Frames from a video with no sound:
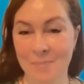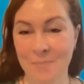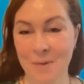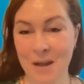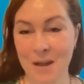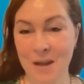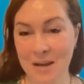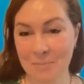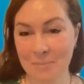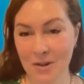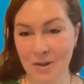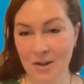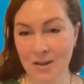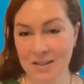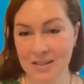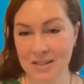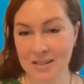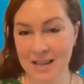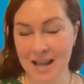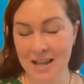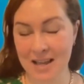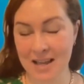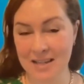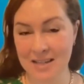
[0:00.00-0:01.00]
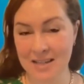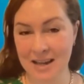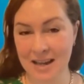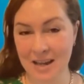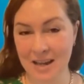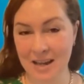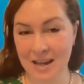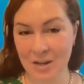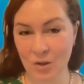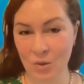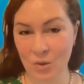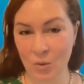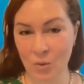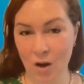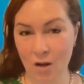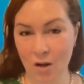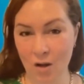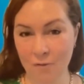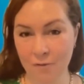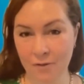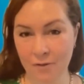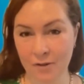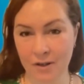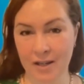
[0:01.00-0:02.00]
And Betty Blocks has a new
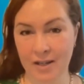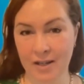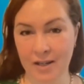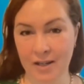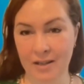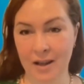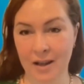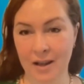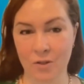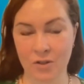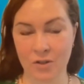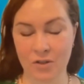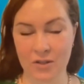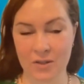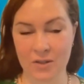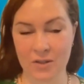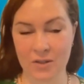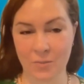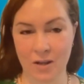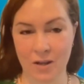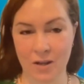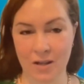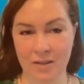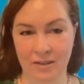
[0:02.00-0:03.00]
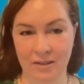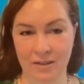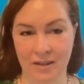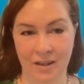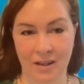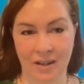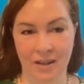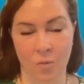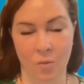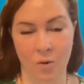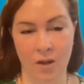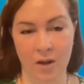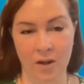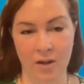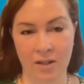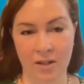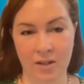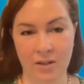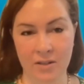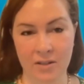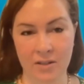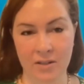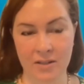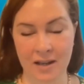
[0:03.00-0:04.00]
offering, which is what we are
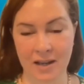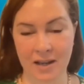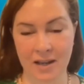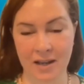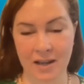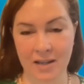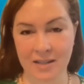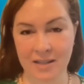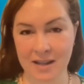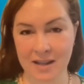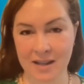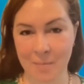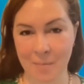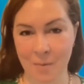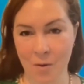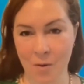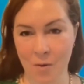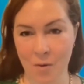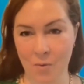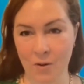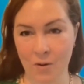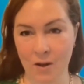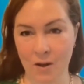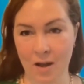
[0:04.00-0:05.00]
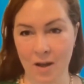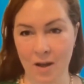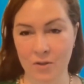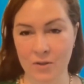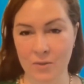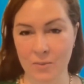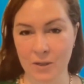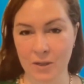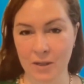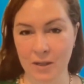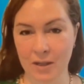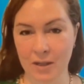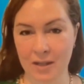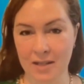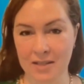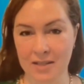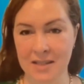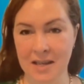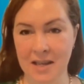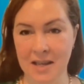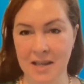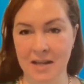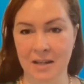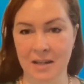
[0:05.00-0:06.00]
here today to demo, which is really
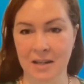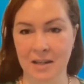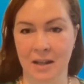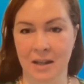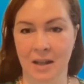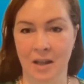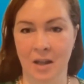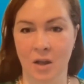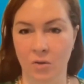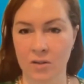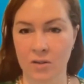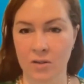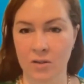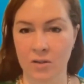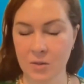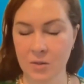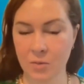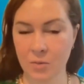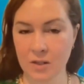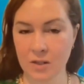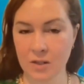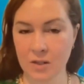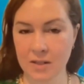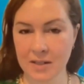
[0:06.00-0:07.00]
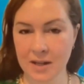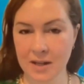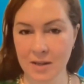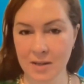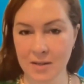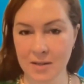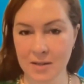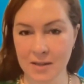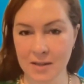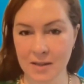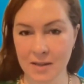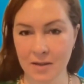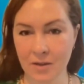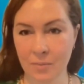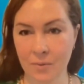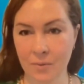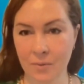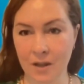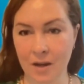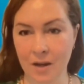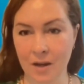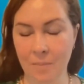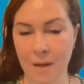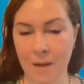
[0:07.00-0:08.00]
exciting. Chris, do you want to tell us a little
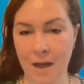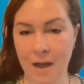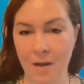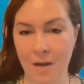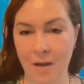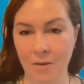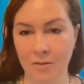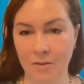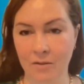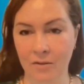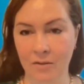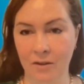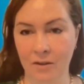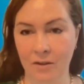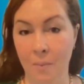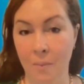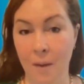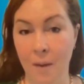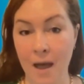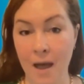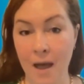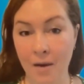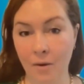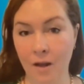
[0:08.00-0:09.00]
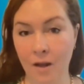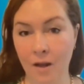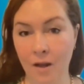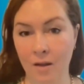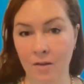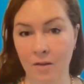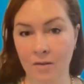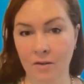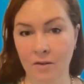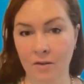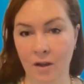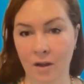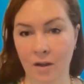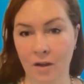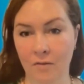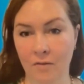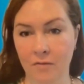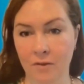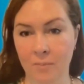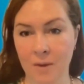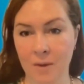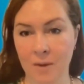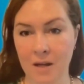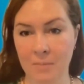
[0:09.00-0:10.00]
bit about the background of
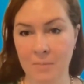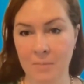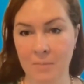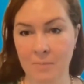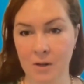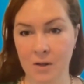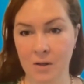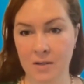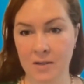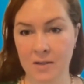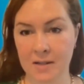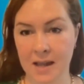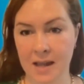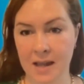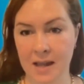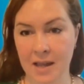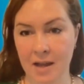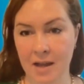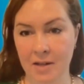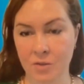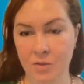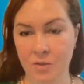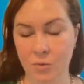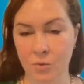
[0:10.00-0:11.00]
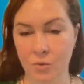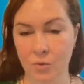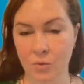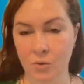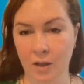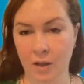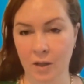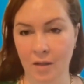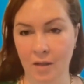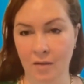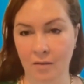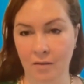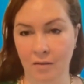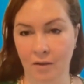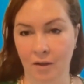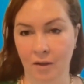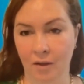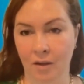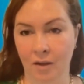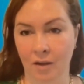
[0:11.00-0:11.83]
the Betty Blocks AI Toolkit,